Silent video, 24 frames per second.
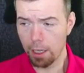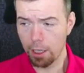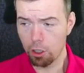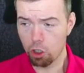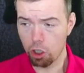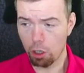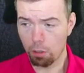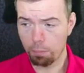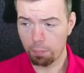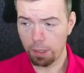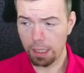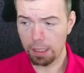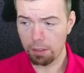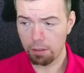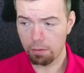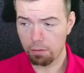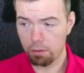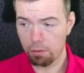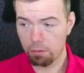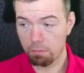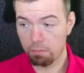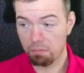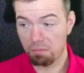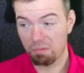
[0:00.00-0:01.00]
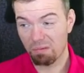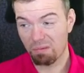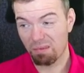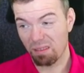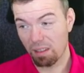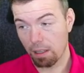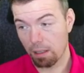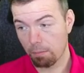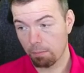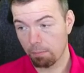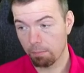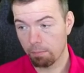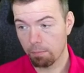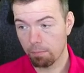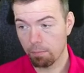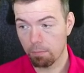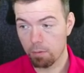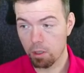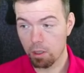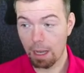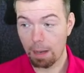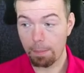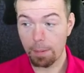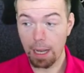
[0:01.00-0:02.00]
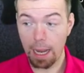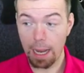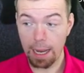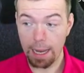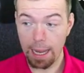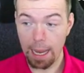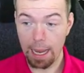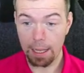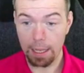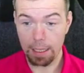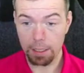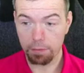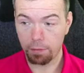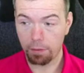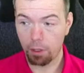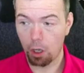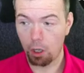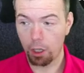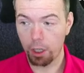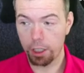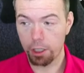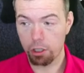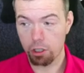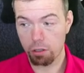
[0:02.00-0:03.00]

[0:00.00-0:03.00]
Jumping, stamina 88, that's fine.